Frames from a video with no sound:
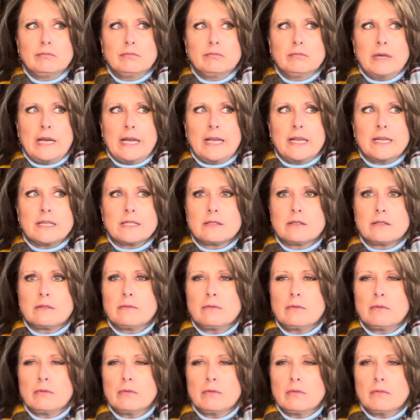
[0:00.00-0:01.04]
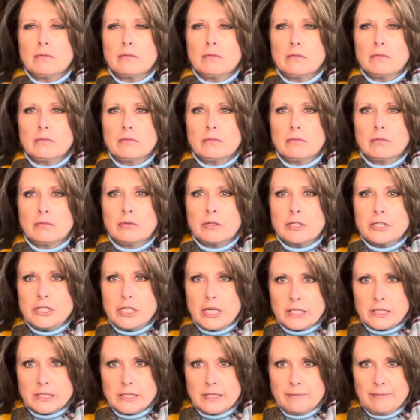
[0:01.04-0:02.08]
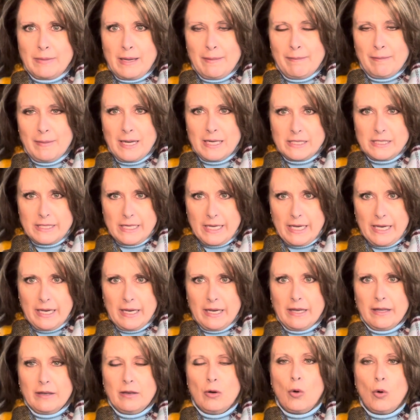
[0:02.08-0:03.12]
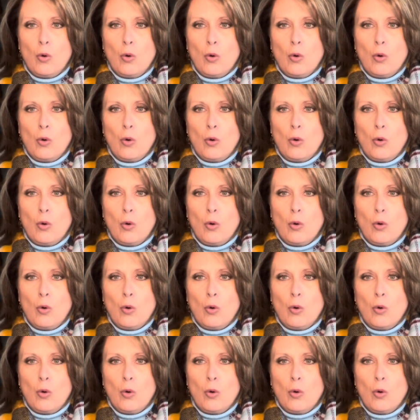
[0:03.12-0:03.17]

I guess, rejected by my dad,